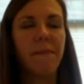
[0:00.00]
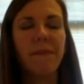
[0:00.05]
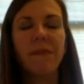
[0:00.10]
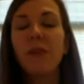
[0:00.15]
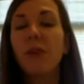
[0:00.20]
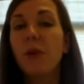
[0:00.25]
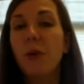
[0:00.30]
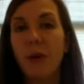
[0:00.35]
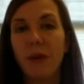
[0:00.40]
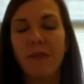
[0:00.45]

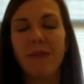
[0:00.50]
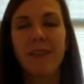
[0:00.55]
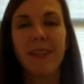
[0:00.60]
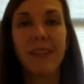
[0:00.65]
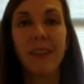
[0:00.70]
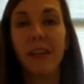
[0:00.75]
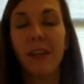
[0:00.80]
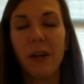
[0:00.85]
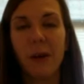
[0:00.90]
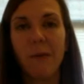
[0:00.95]
You can see
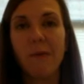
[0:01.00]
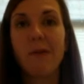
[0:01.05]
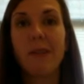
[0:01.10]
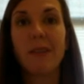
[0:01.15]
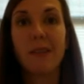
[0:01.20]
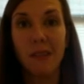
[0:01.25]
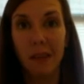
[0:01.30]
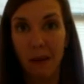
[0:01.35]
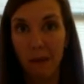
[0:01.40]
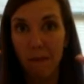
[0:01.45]
the notes.
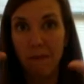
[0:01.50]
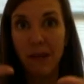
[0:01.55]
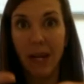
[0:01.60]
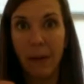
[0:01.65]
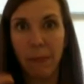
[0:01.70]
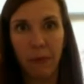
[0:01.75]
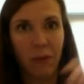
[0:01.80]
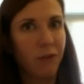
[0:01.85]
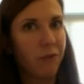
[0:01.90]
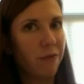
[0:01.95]
It's a
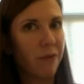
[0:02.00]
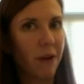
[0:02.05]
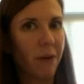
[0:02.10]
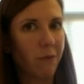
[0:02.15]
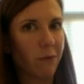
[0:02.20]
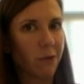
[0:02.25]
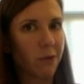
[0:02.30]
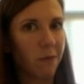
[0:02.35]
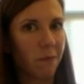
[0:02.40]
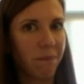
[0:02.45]
table of
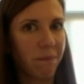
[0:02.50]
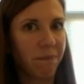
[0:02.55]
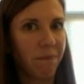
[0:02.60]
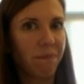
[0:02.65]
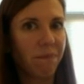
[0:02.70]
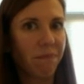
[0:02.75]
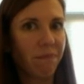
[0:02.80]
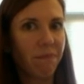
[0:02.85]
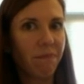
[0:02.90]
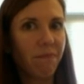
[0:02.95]
notes.
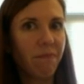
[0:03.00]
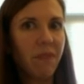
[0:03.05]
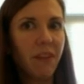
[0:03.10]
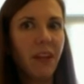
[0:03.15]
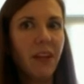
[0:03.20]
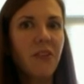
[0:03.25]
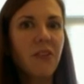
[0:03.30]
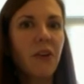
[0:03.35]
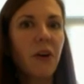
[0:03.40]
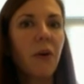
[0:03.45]

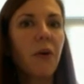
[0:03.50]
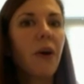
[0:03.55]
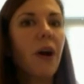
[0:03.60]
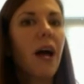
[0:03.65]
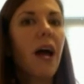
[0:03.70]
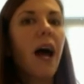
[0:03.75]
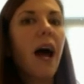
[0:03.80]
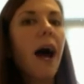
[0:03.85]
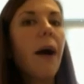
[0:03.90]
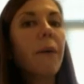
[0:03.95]
So
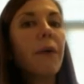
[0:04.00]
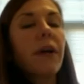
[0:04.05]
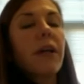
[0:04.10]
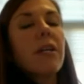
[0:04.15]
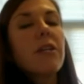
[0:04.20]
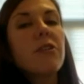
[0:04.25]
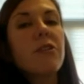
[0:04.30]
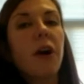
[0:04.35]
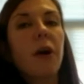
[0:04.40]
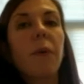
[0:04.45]
we're going
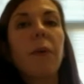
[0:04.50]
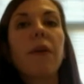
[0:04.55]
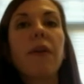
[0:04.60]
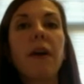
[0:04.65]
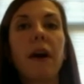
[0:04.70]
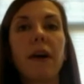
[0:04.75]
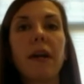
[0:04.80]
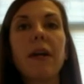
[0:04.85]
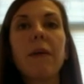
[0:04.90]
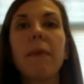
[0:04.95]
to start with
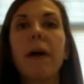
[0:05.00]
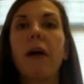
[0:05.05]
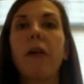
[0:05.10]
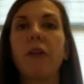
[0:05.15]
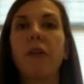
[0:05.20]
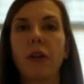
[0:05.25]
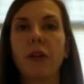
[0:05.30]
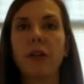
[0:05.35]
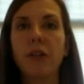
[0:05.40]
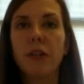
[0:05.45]
talking about
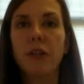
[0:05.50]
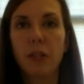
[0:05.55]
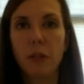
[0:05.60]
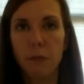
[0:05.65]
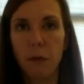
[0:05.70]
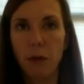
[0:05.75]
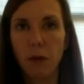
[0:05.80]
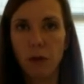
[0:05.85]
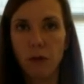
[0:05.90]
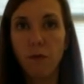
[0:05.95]
London
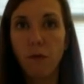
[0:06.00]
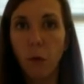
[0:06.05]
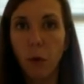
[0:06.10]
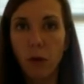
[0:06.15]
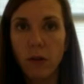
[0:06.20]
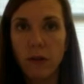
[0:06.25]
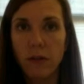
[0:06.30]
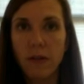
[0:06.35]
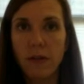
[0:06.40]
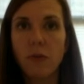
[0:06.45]
dispersion
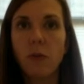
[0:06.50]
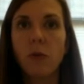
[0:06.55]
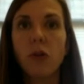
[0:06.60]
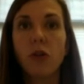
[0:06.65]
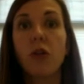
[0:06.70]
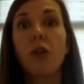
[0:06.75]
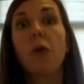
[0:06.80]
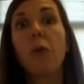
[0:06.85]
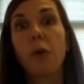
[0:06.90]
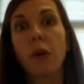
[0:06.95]
forces, which are
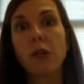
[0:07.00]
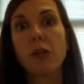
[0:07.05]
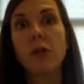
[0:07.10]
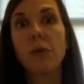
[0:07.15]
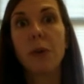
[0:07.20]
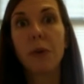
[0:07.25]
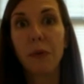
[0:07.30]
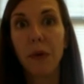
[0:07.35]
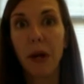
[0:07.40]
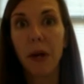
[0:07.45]
the ones that
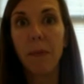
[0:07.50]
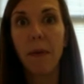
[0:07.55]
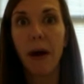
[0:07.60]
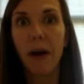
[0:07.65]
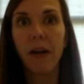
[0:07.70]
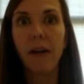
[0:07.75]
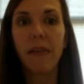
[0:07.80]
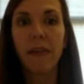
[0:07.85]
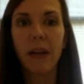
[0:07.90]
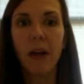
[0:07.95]
we read
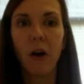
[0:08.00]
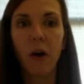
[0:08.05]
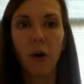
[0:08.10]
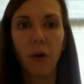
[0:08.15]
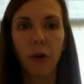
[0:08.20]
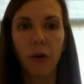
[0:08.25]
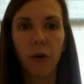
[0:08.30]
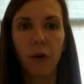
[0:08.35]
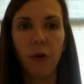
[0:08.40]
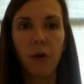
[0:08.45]
about in the
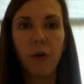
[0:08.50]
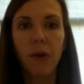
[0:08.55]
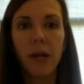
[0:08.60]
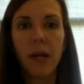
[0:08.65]
article.